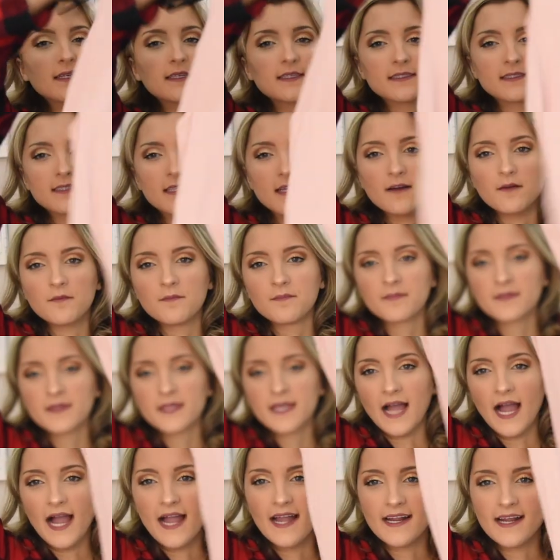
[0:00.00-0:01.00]
So
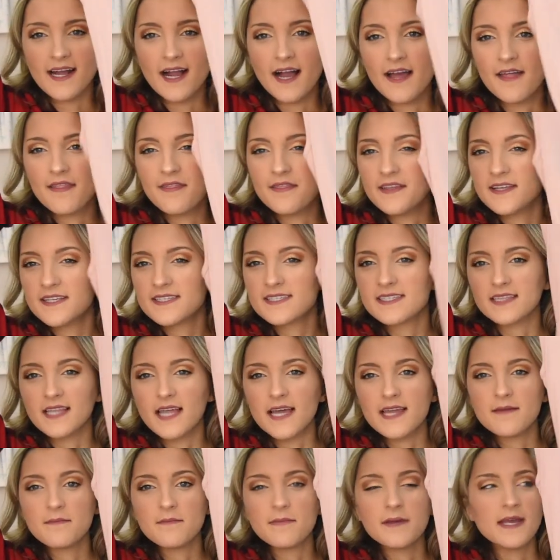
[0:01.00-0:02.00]
I got this
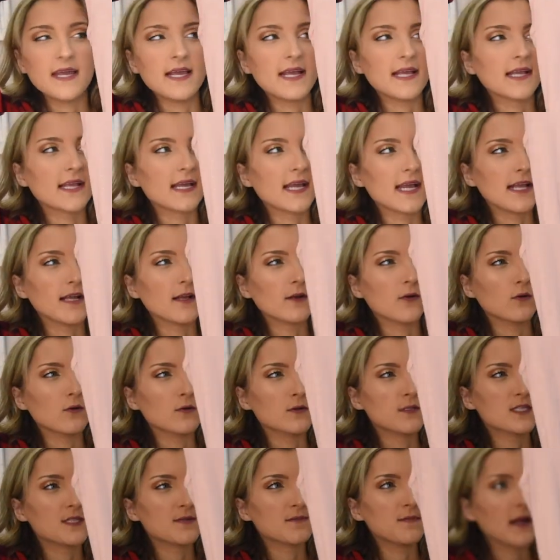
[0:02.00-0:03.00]
light pink and
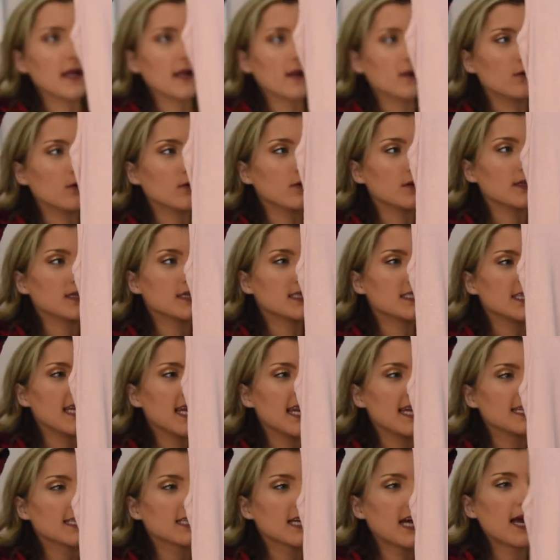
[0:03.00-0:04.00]
gold speckled
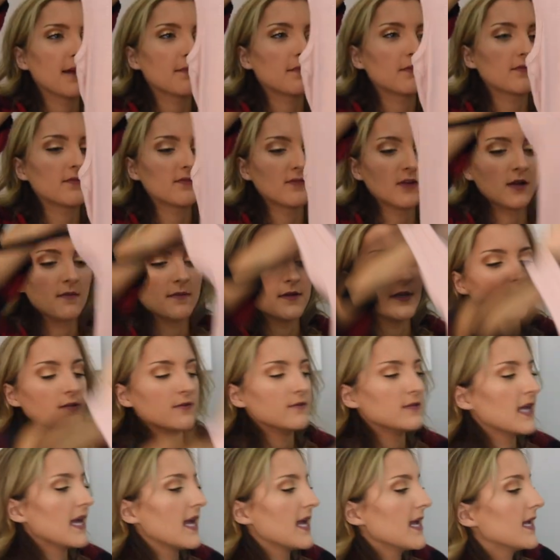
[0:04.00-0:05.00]
tank top from A
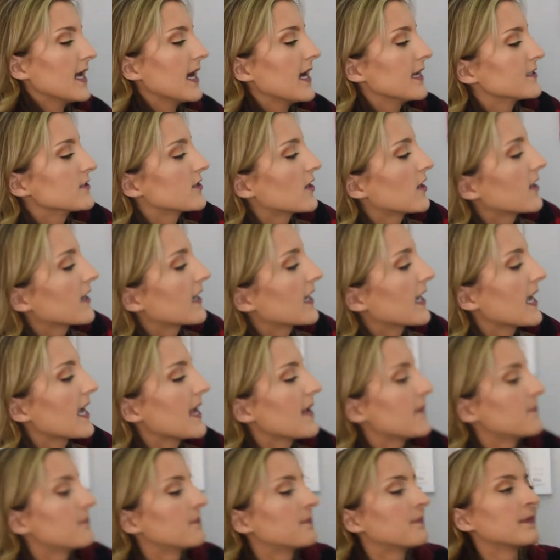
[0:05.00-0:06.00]
New Day at
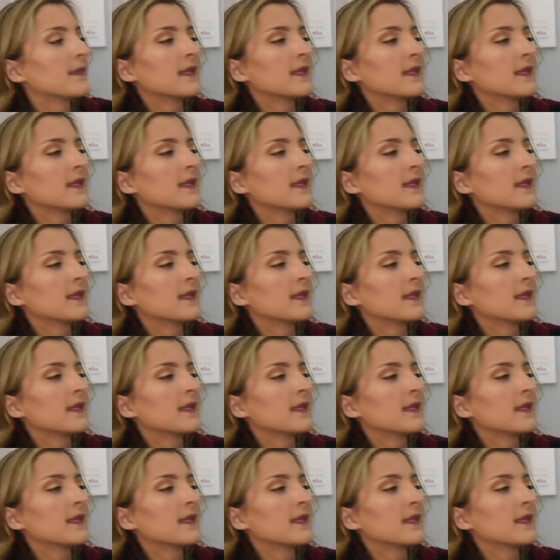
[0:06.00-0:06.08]
Target.